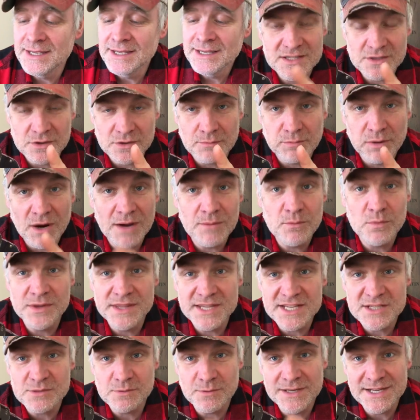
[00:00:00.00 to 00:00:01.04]
So the problem with
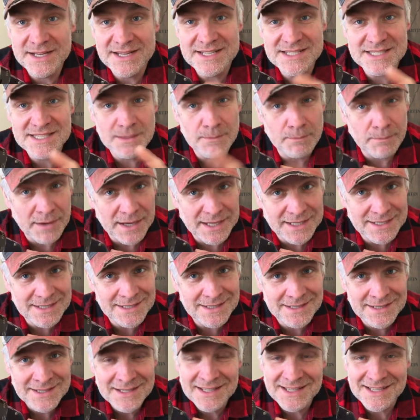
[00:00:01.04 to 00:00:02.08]
this one is the button
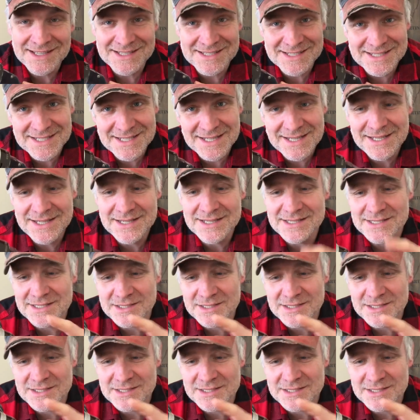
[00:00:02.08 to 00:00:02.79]
is seized,